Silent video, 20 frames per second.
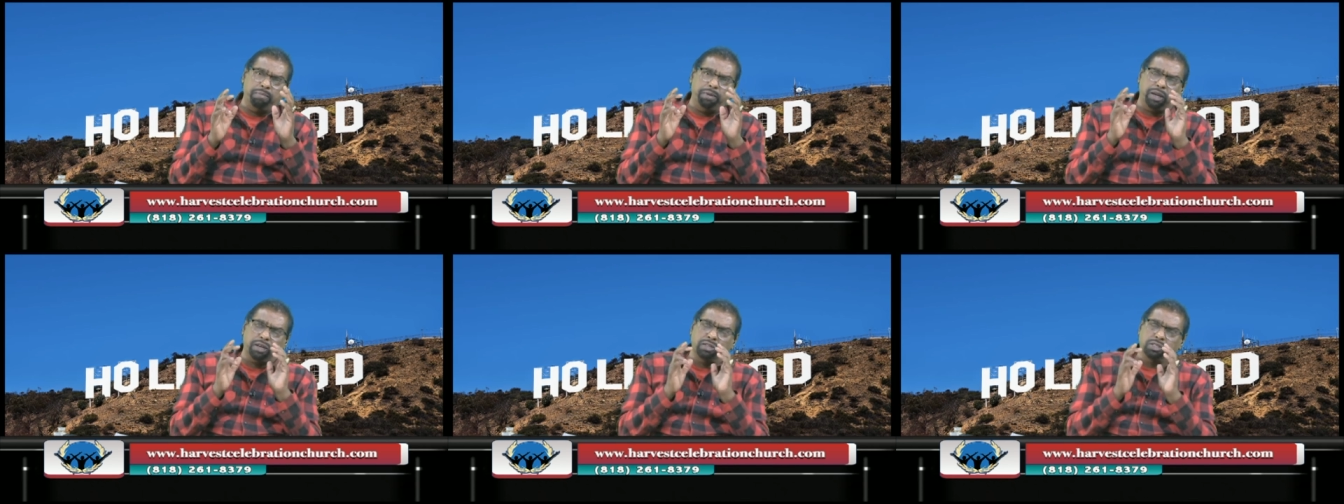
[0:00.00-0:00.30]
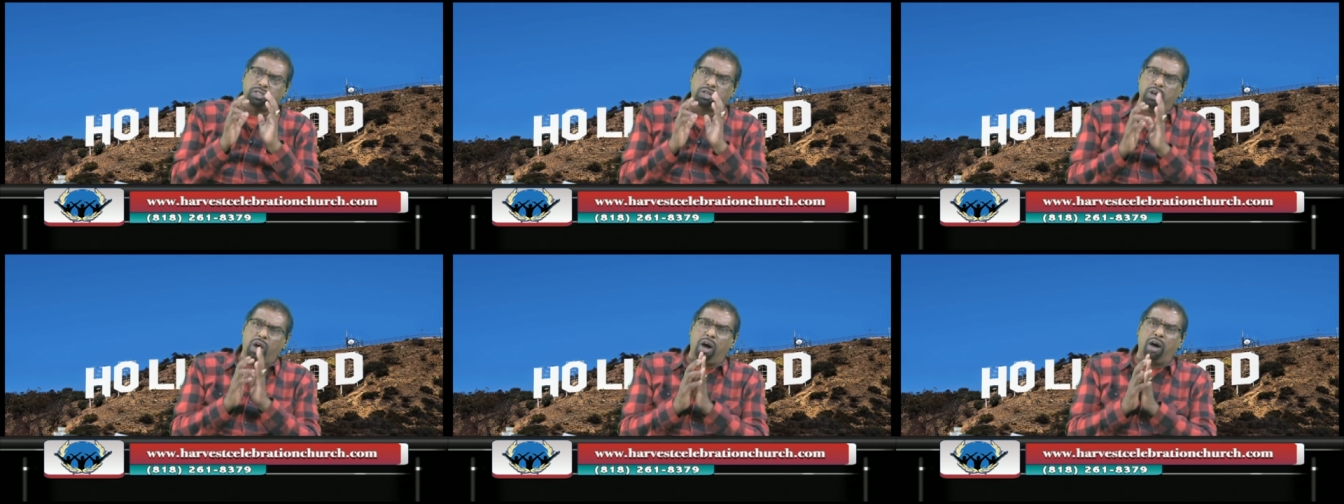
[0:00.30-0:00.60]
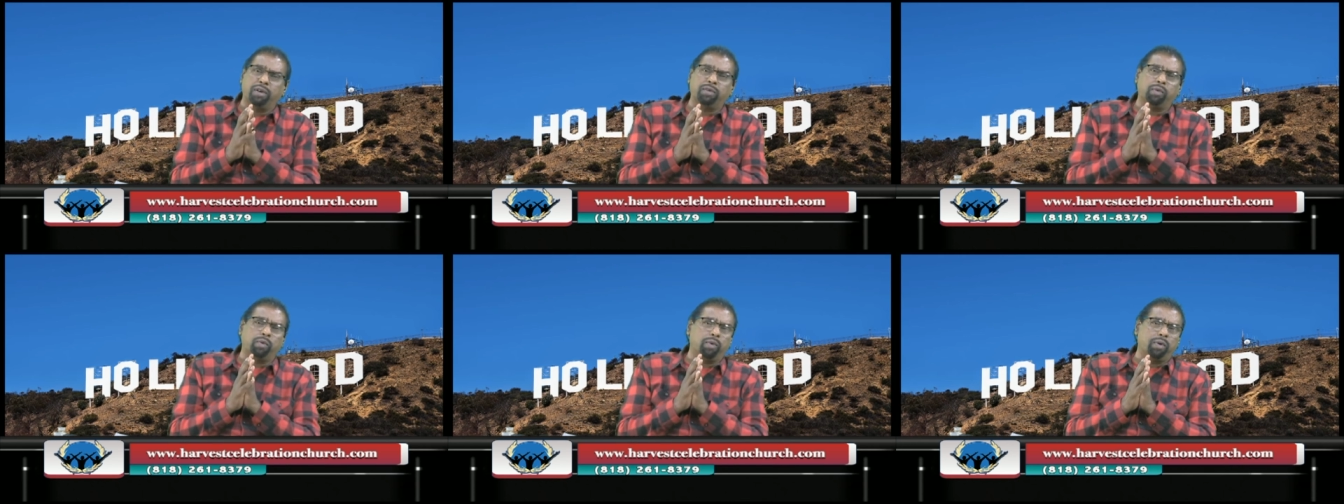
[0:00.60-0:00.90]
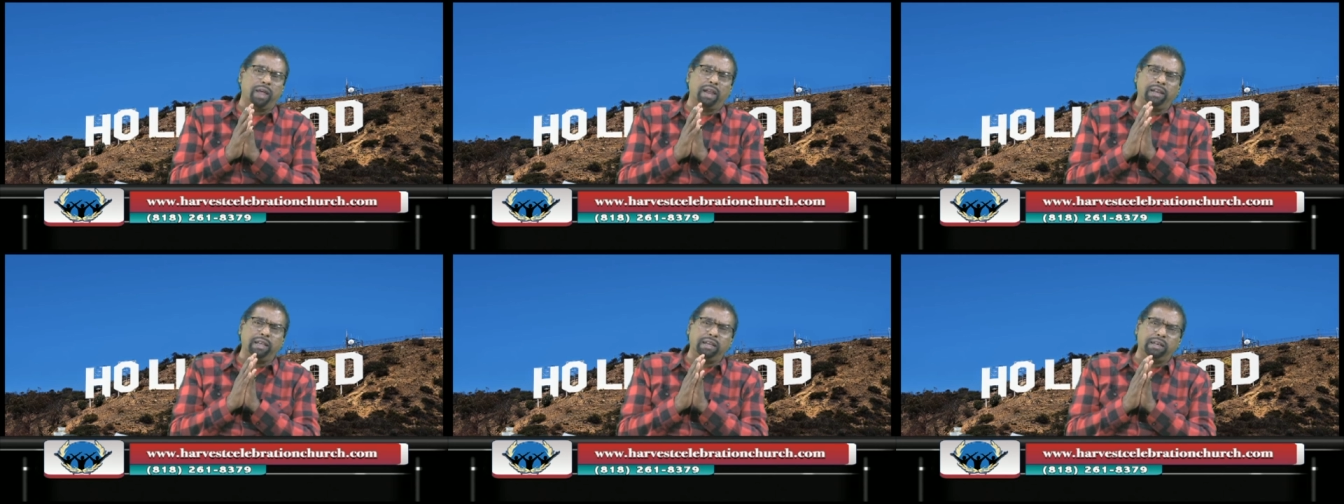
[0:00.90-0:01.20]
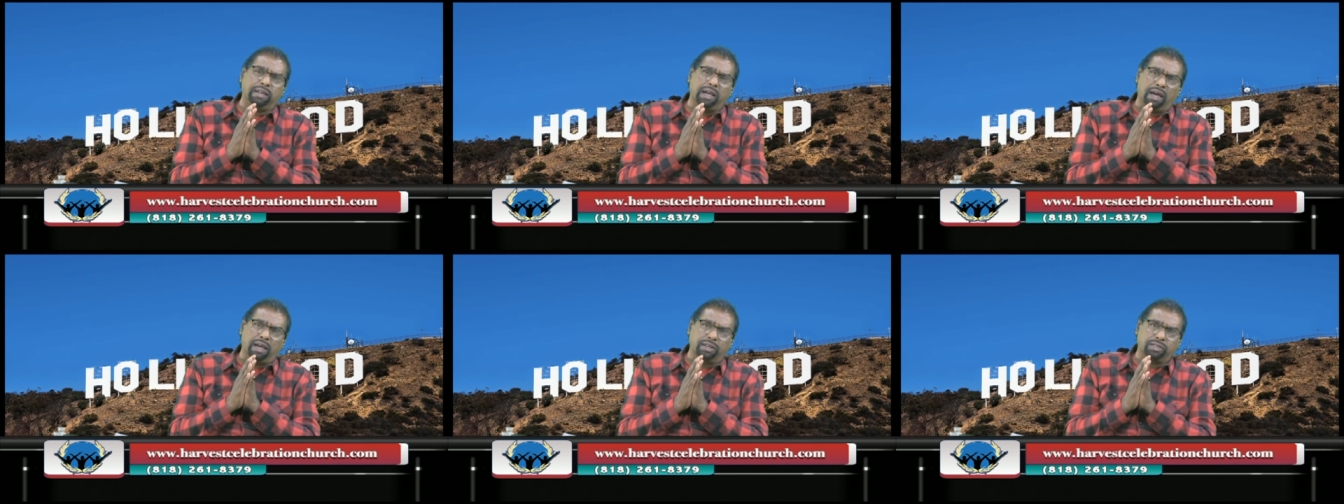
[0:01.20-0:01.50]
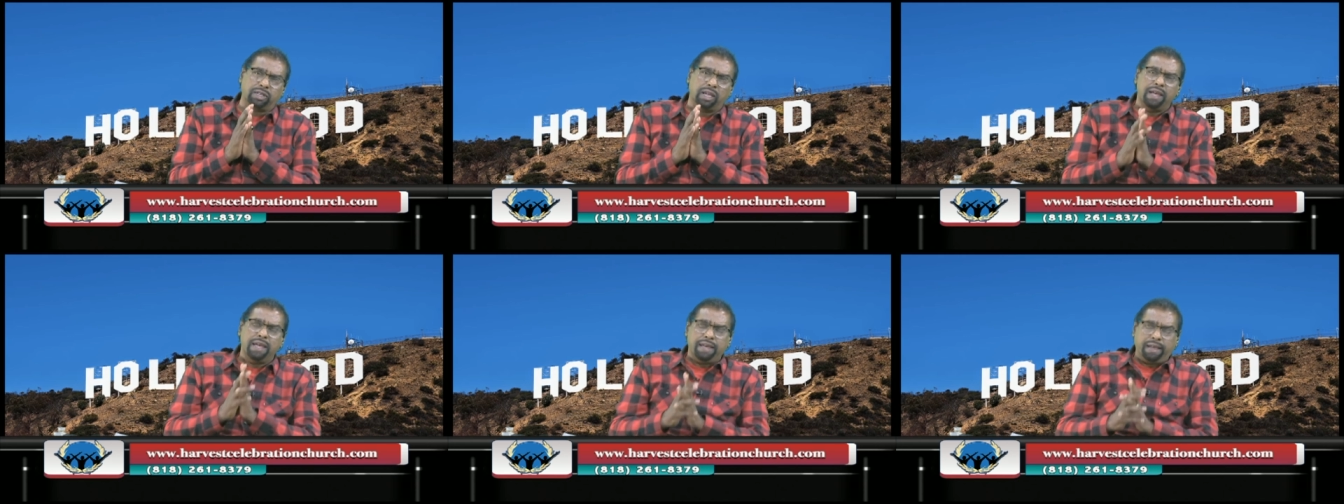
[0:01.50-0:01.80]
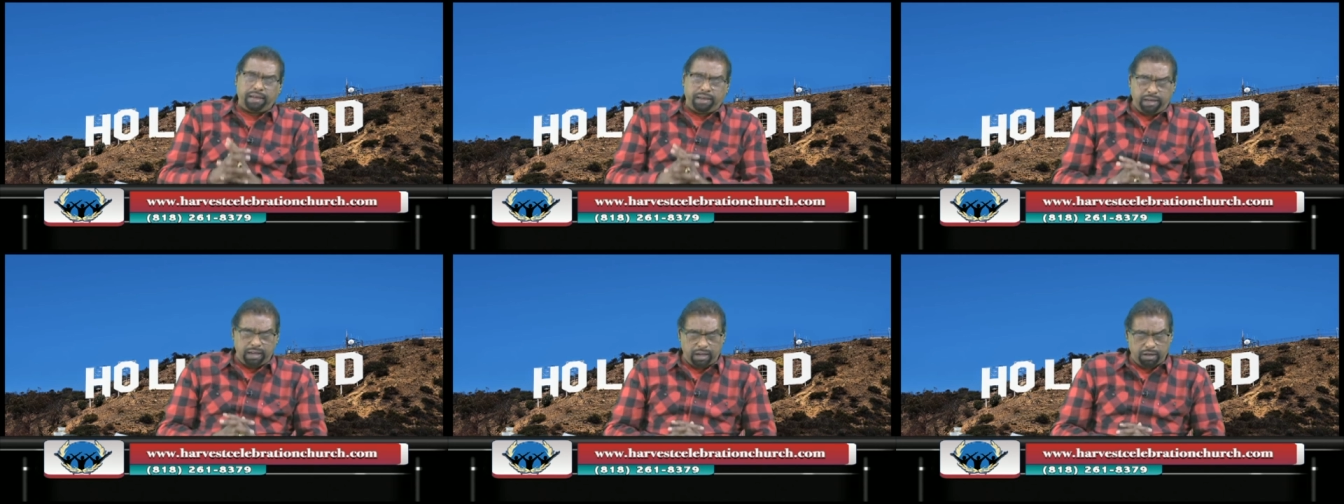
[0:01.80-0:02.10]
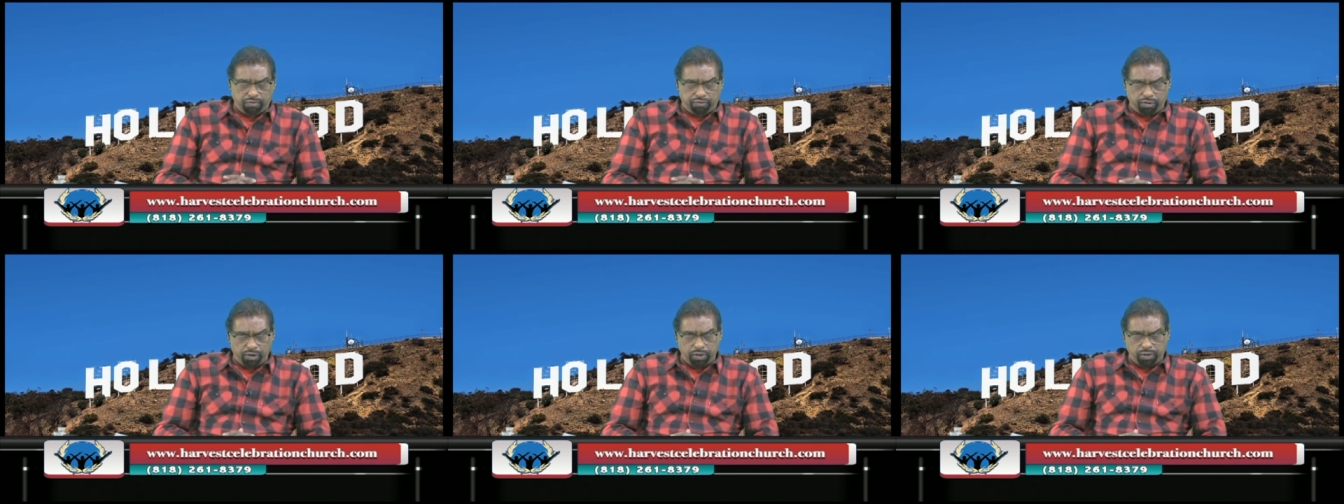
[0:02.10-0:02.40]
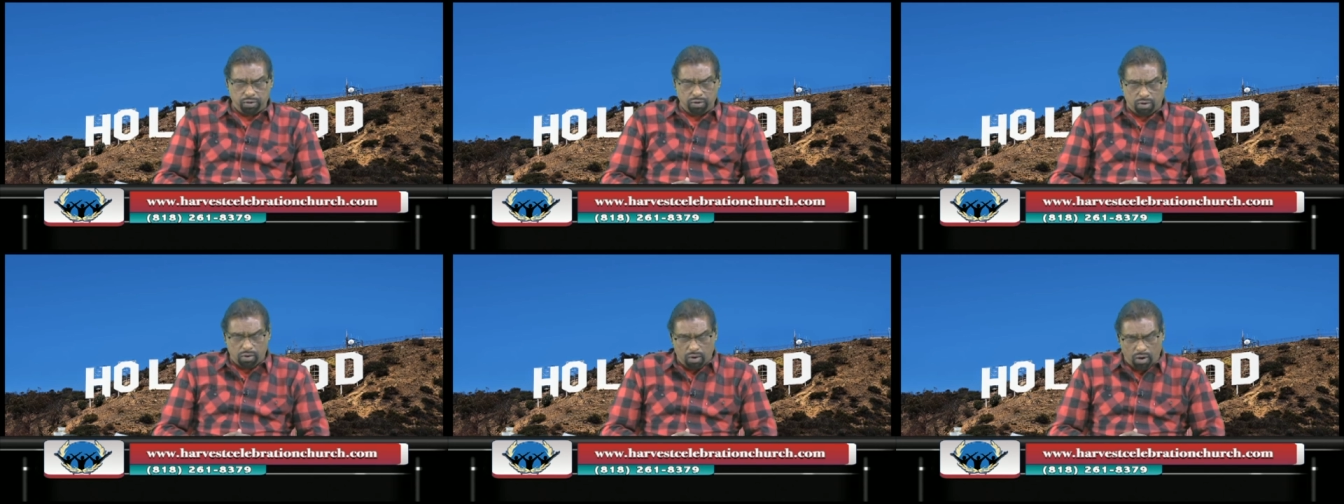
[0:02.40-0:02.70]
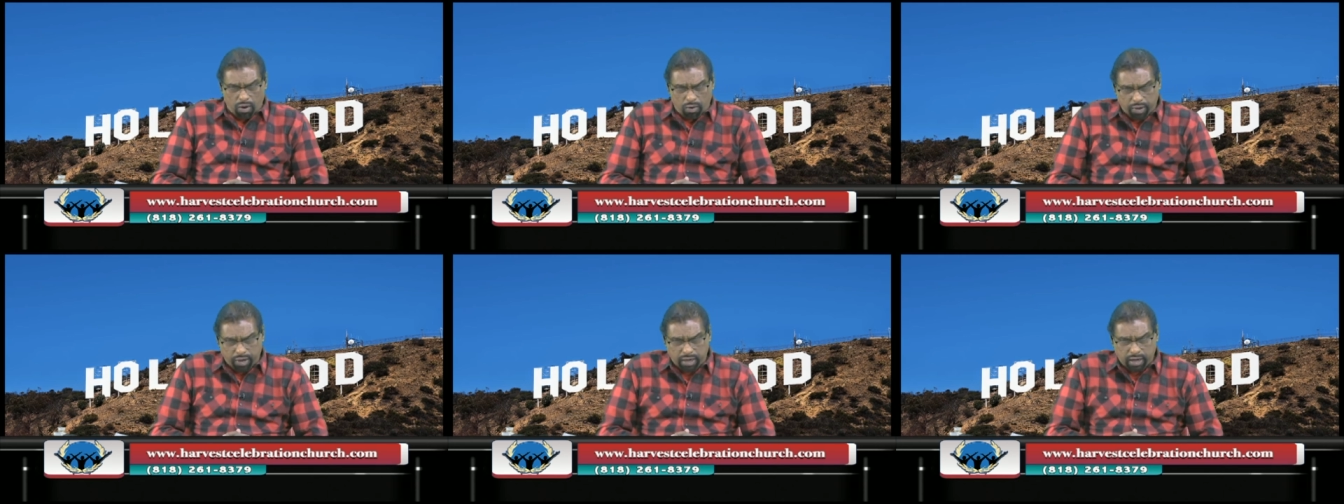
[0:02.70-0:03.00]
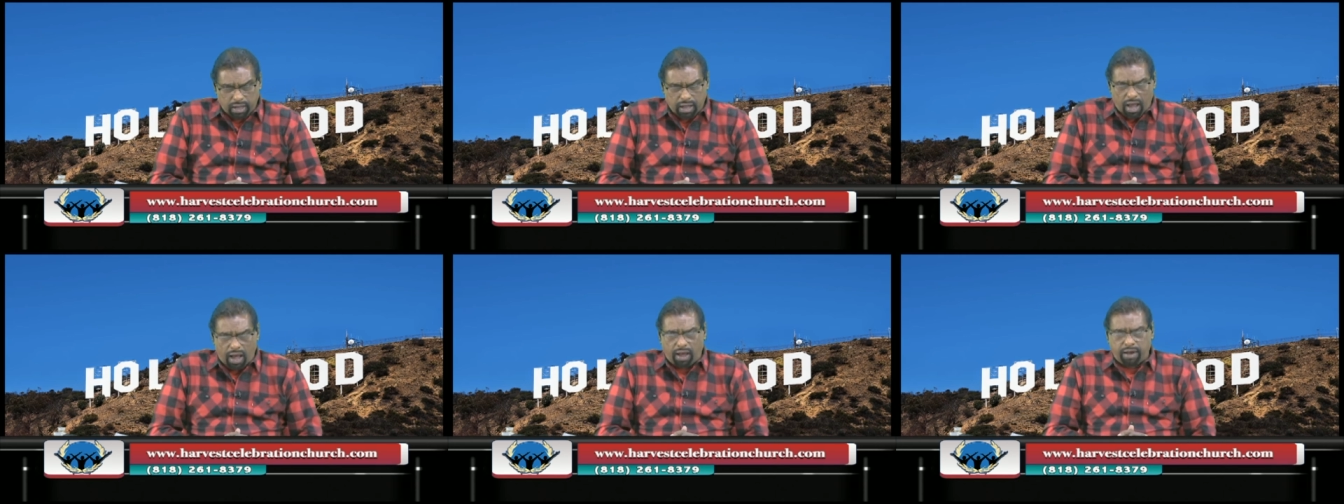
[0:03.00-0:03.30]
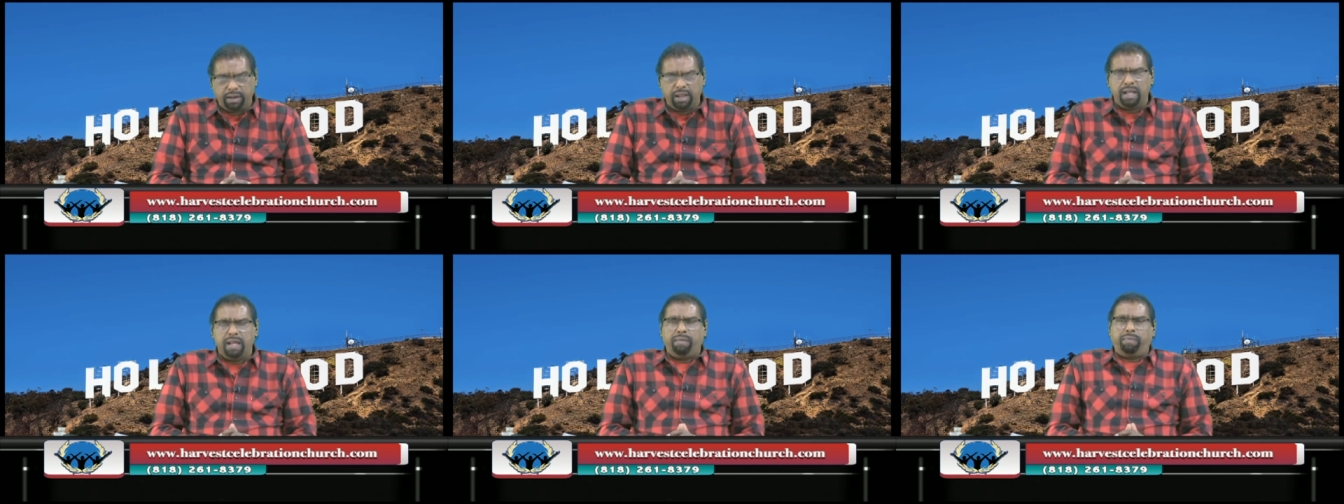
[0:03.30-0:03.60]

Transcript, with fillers: because God really does care for you. Glory to God.